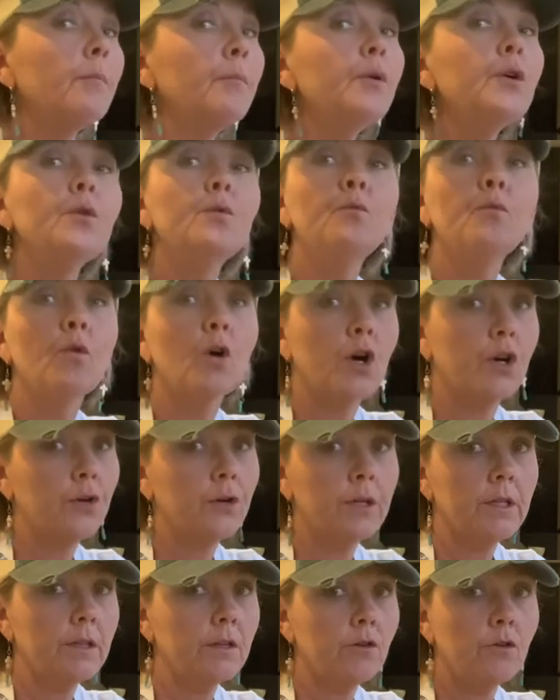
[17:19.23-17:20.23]
putting water
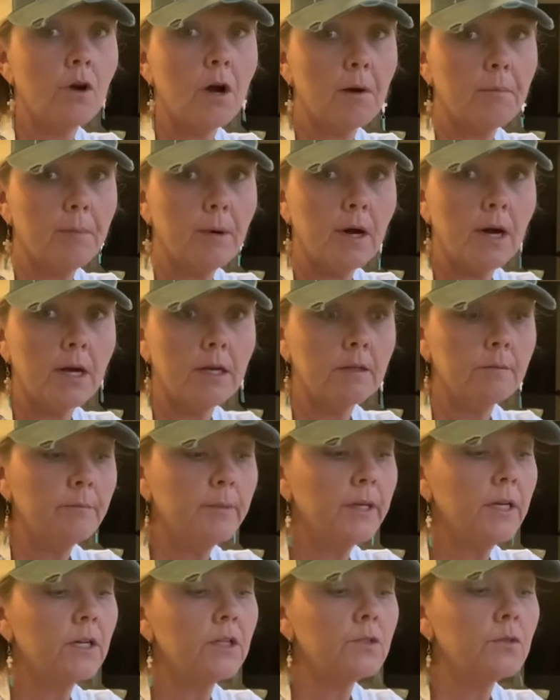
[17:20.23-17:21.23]
in the crock pot
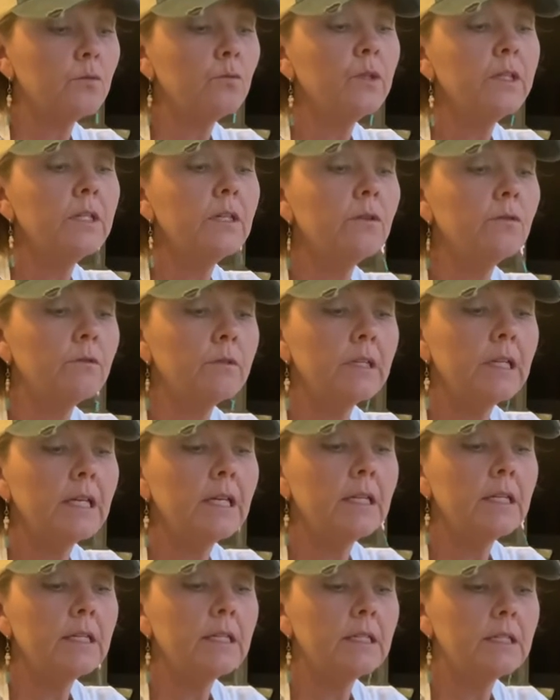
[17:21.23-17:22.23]
because we don't
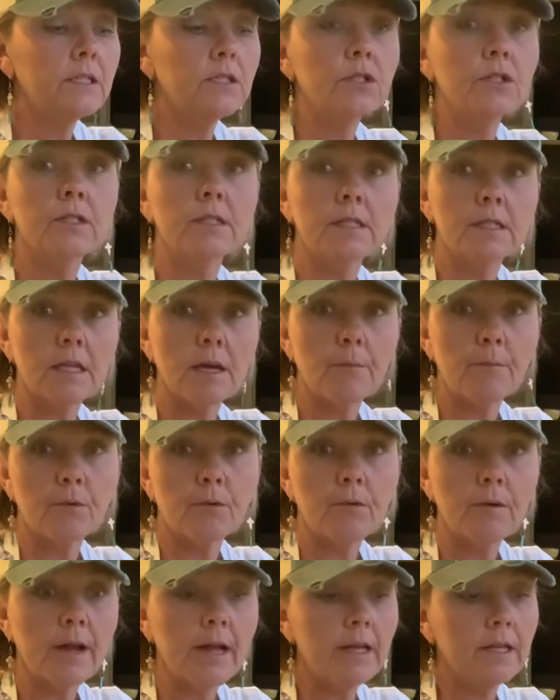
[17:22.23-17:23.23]
need it to
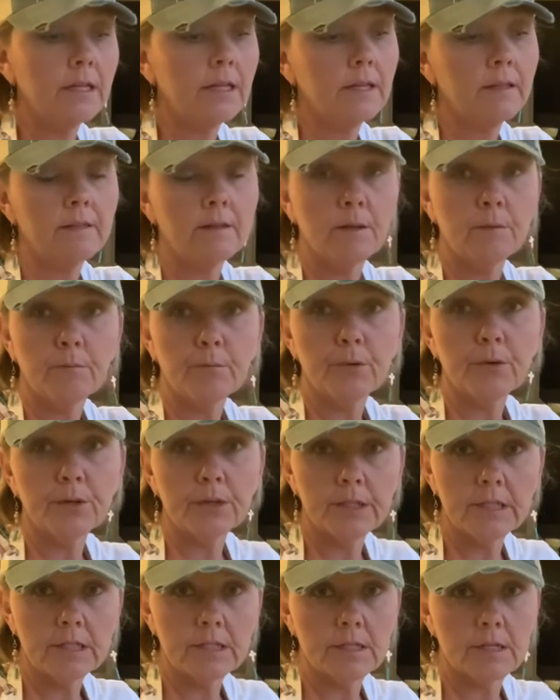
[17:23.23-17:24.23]
separate and the
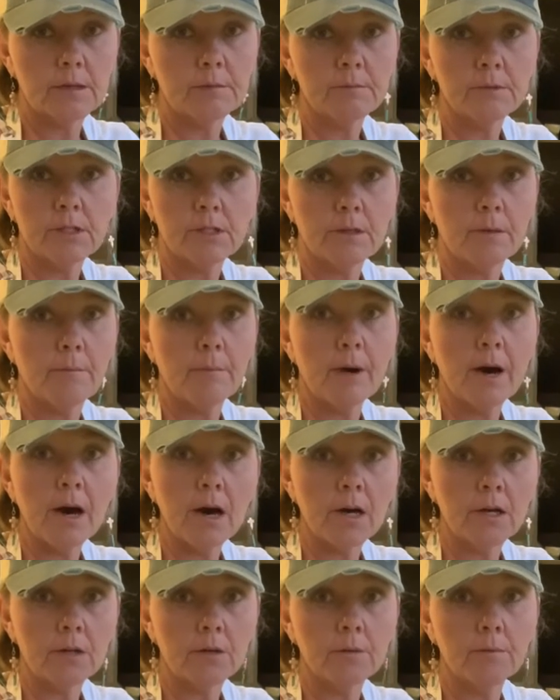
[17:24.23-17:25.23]
impurities come to the
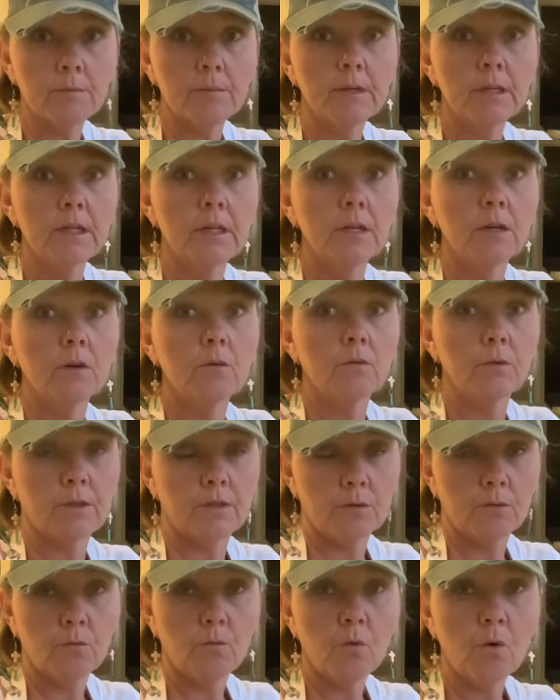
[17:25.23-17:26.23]
bottom with
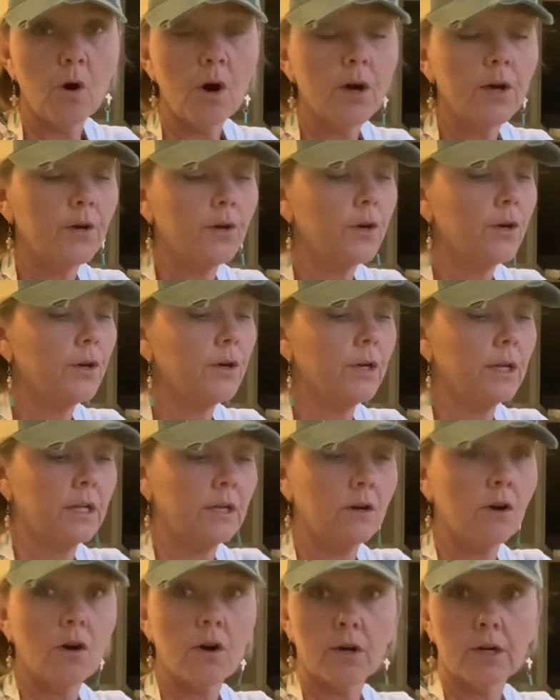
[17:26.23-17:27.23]
the water and
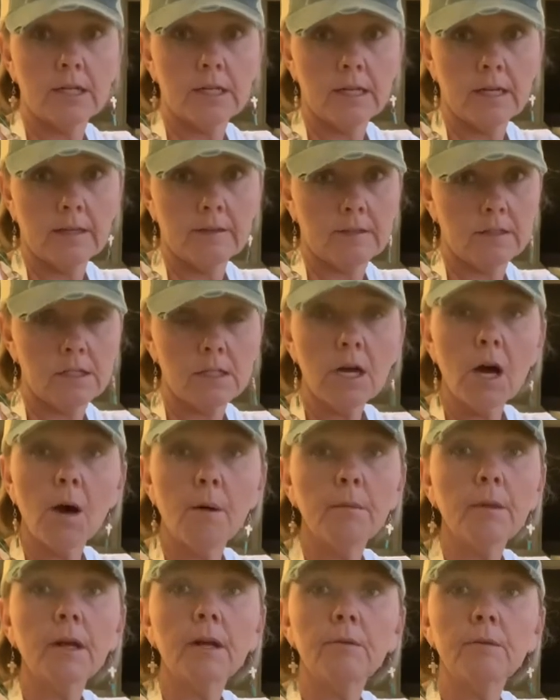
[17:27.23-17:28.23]
harden at the
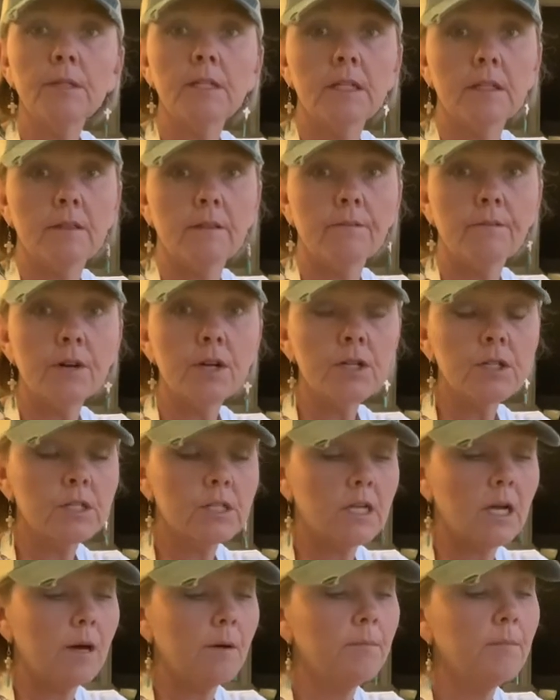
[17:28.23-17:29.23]
top like we did the first
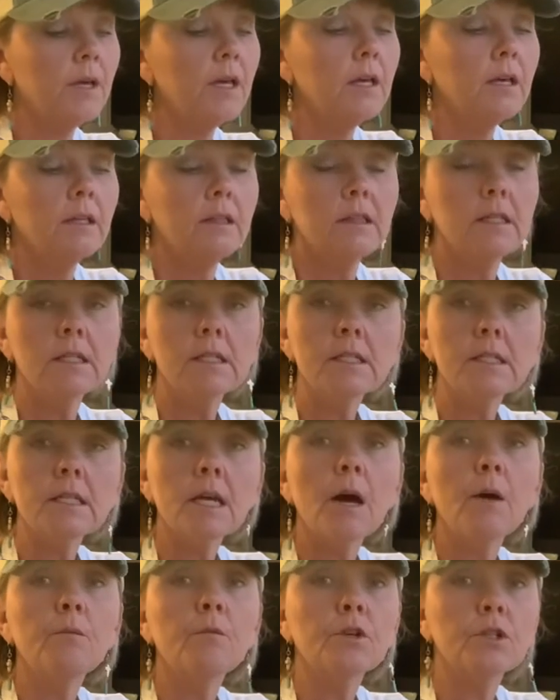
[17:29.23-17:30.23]
time. This
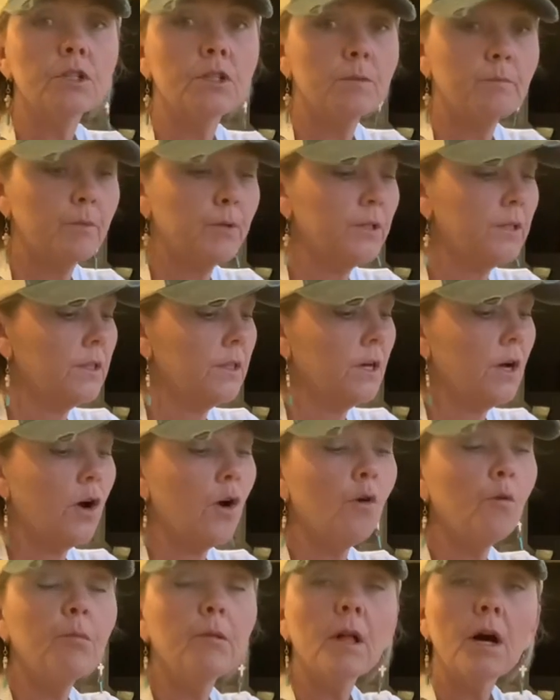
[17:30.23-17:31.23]
time we're just putting the
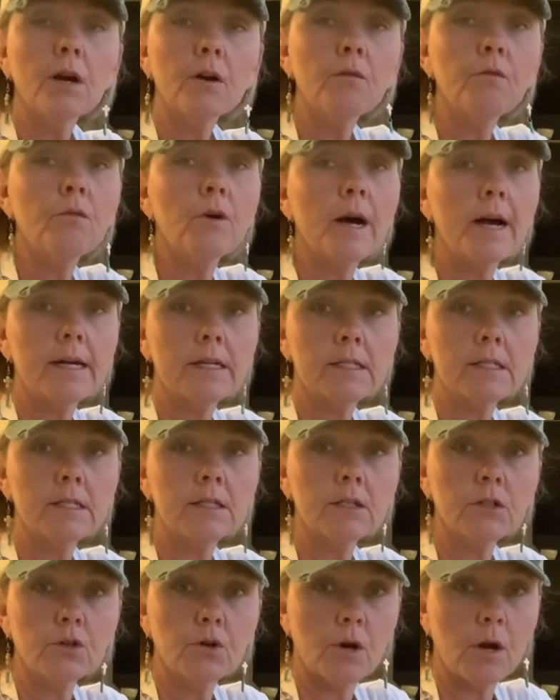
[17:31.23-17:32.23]
whole block of wax in
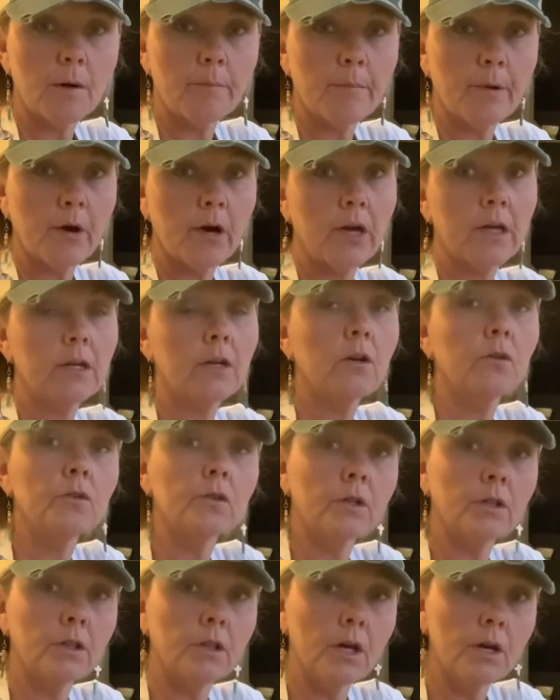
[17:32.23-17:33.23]
the crock pot on
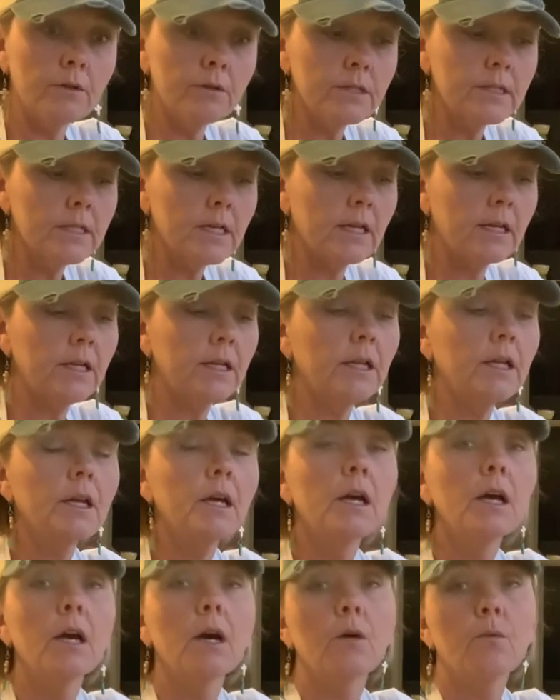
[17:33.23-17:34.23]
a low setting
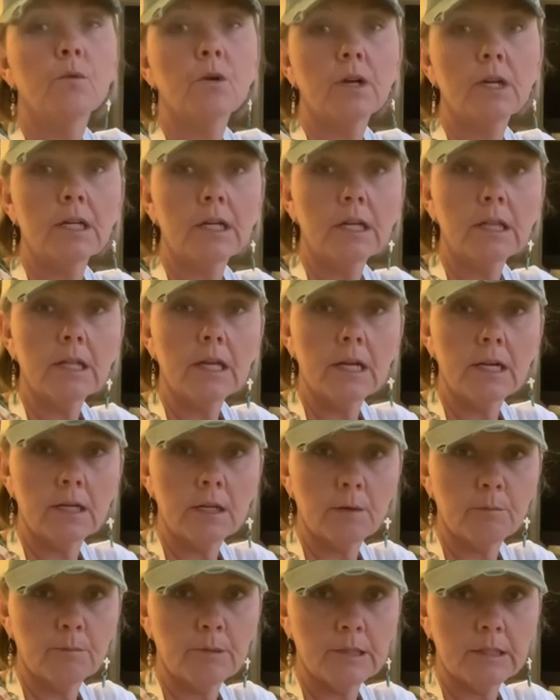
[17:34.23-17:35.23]
and we're gonna let it
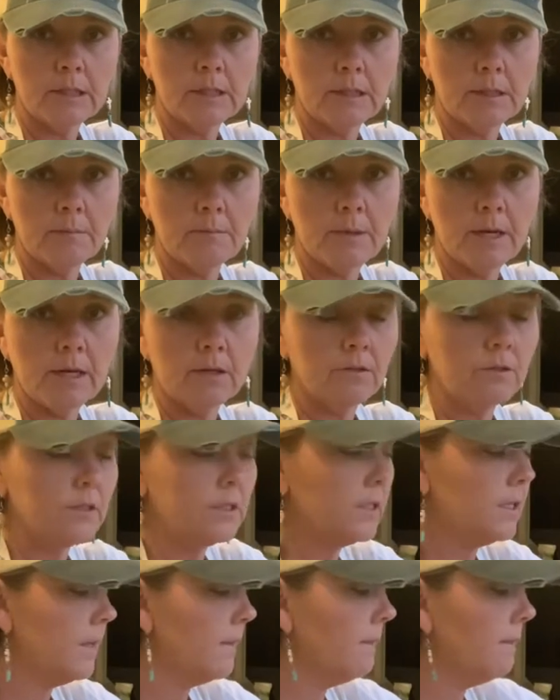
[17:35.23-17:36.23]
completely melt.
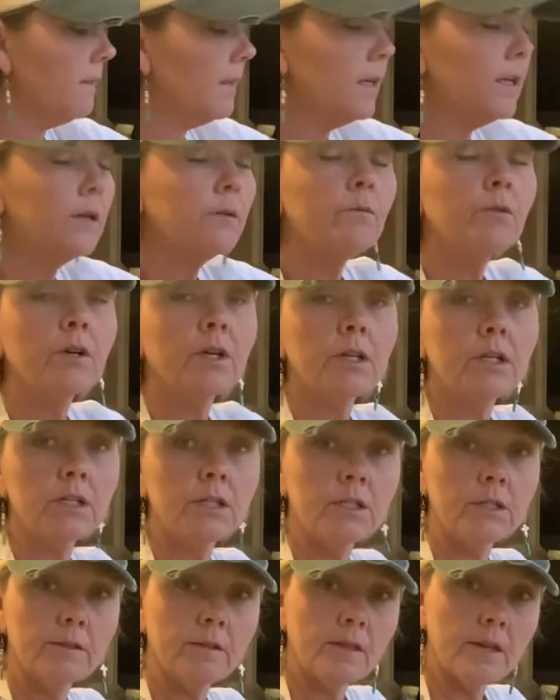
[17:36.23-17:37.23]
And then we're gonna
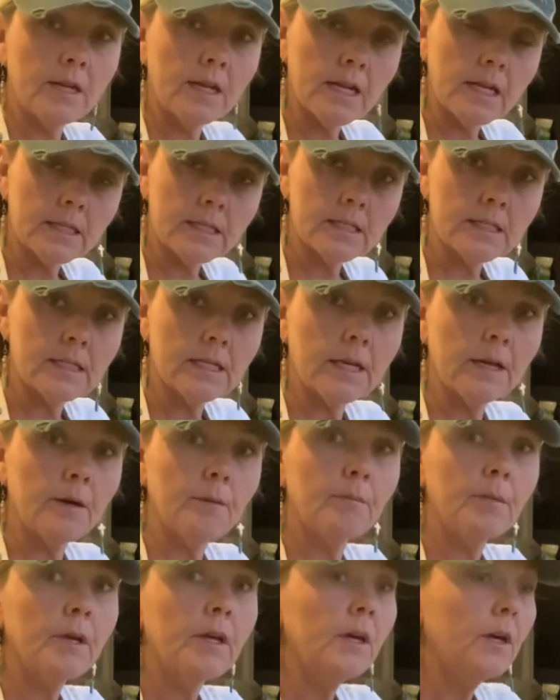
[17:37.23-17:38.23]
do the next step
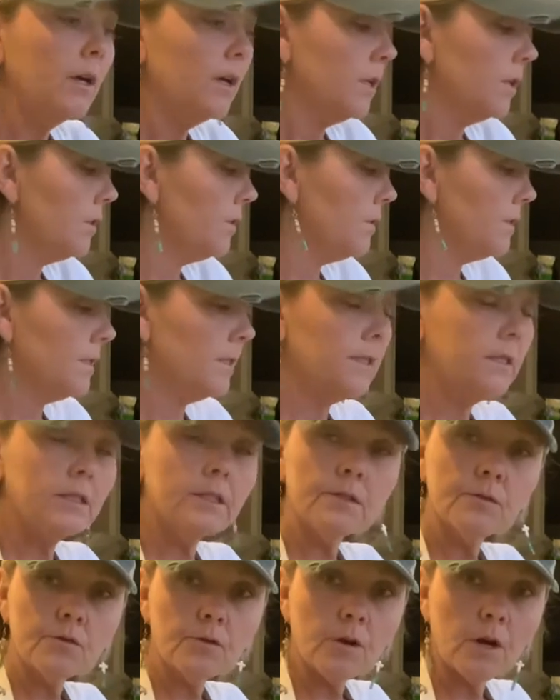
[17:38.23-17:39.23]
using
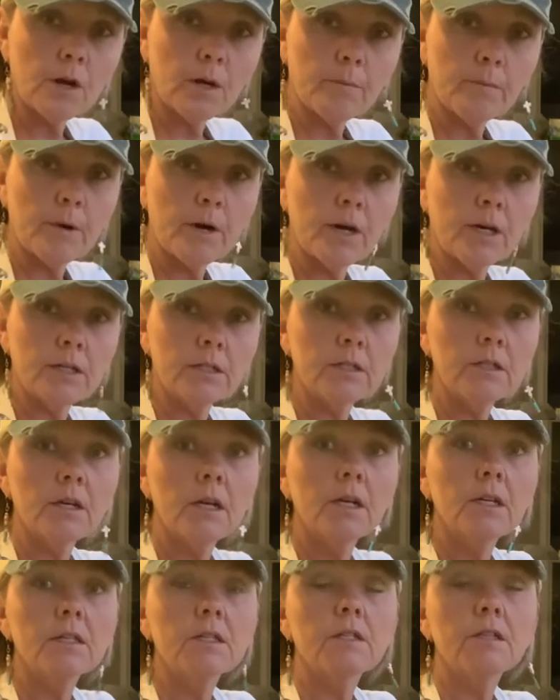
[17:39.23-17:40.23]
this crock pot
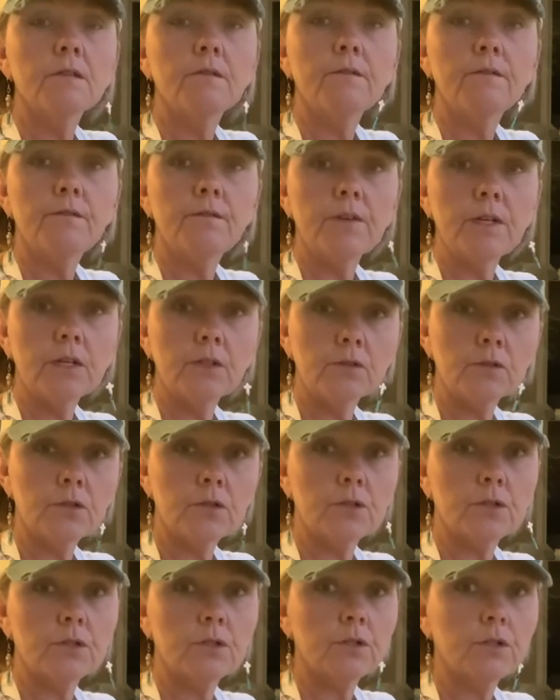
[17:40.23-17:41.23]
to
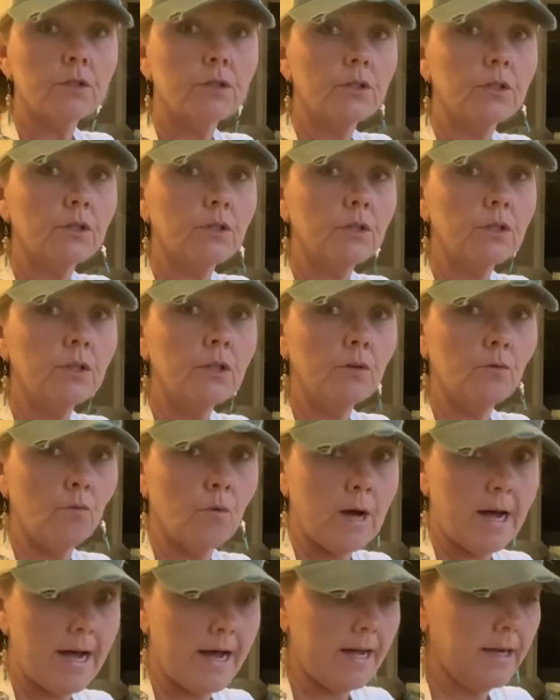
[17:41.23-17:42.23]
filter the
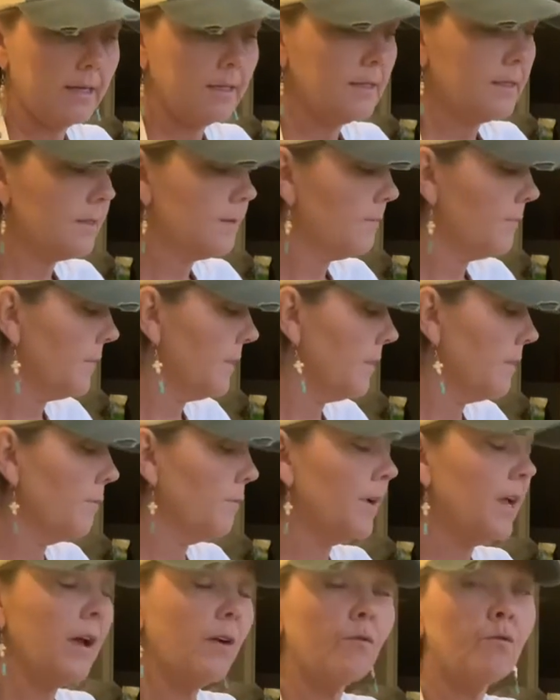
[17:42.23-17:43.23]
wax. And then
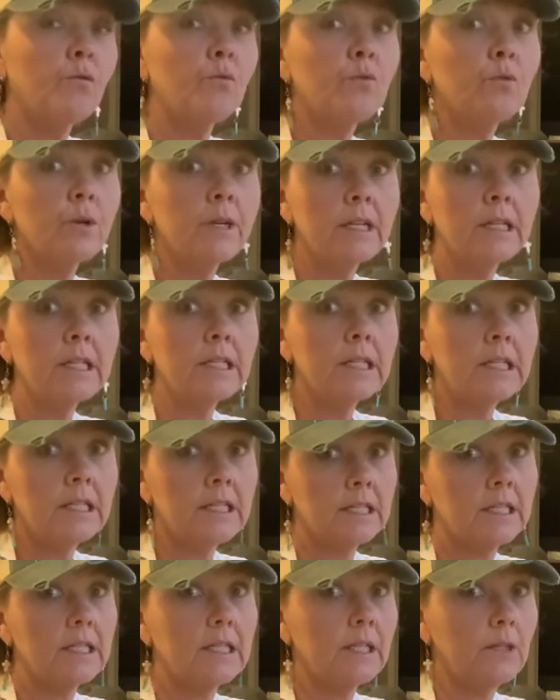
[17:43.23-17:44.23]
we have really
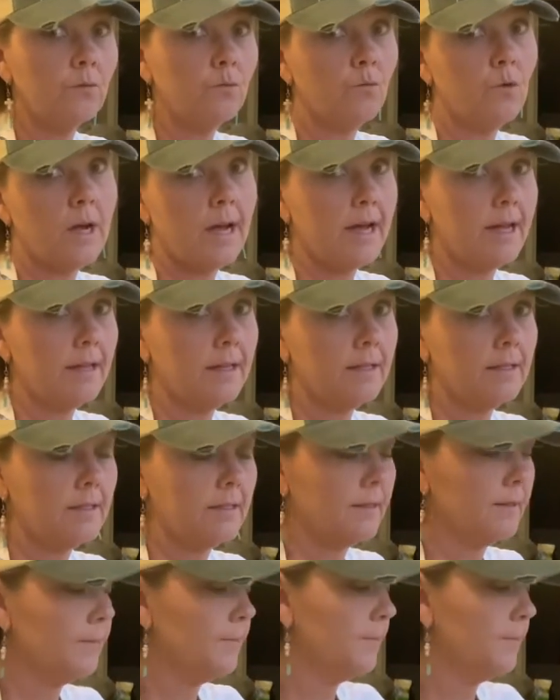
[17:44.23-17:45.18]
clean wax.